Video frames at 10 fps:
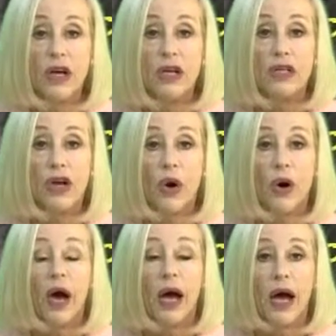
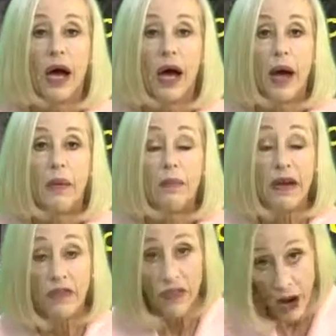So
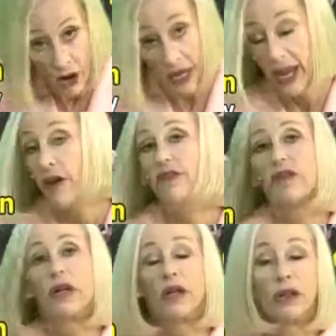be very
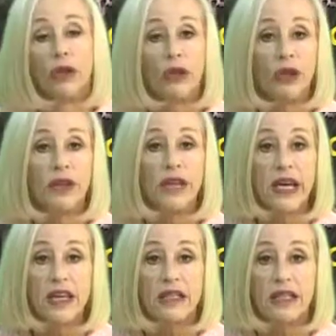careful. Learn
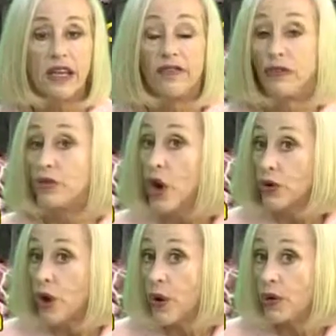this. If you don't
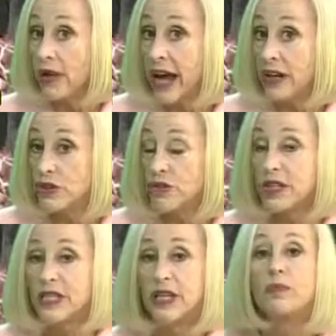know how to do the
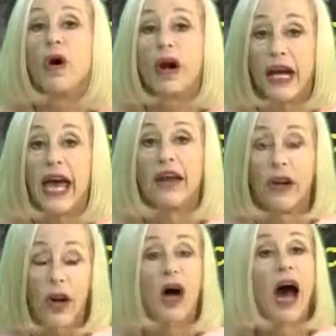6-part, again,
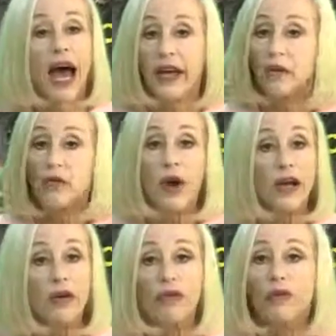I can
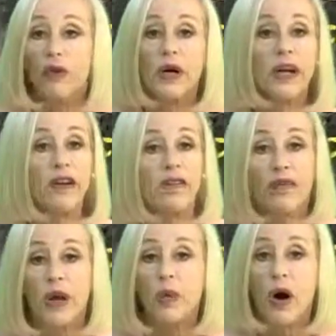run you through it in a
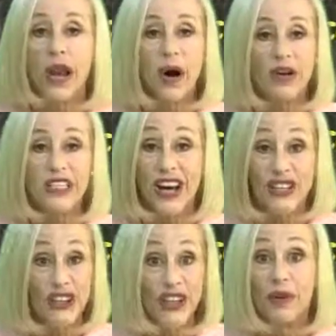free 1-hour
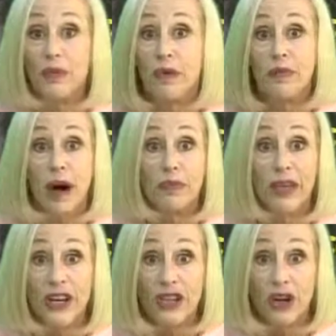session. It would be my
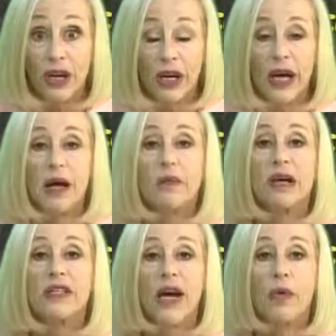pleasure,
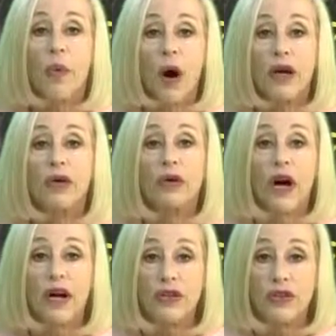because I want you to
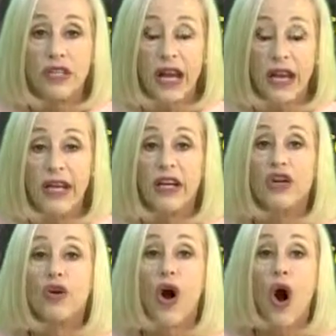understand in
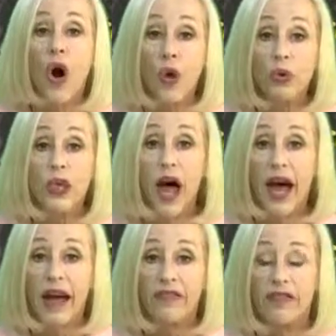your own
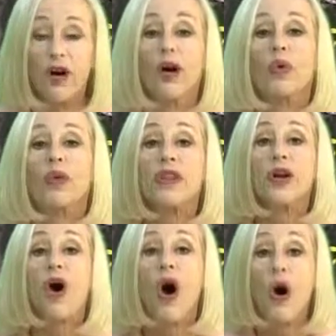life with
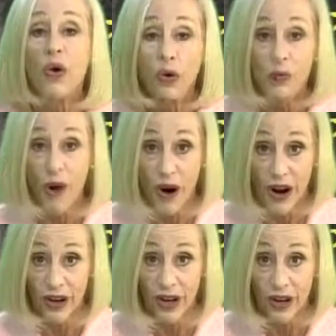your own
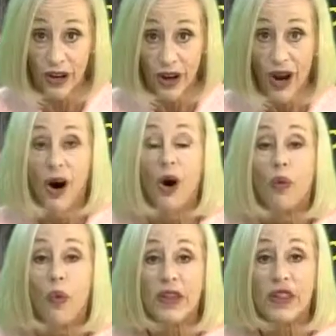partner
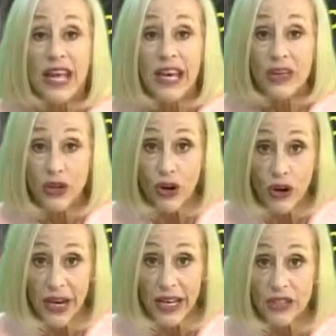what his or
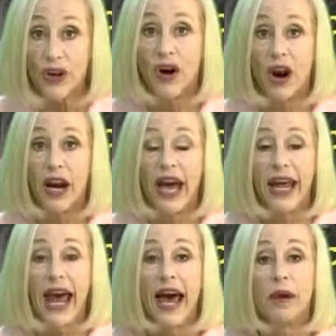her needs are
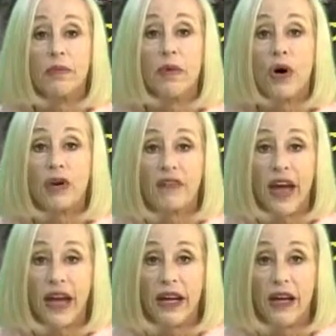and how to
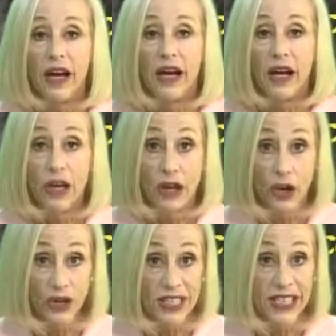motivate
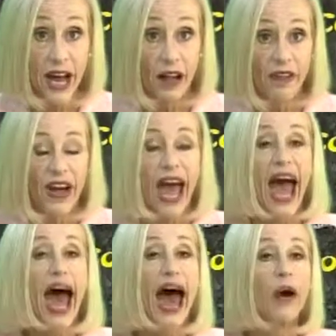yourself
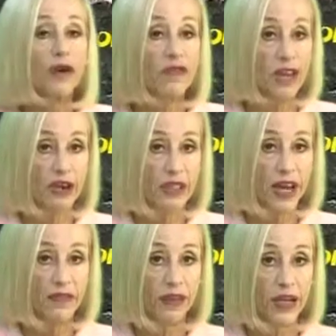out of there
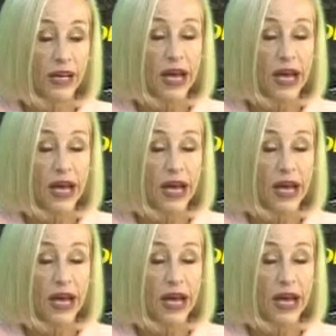safely.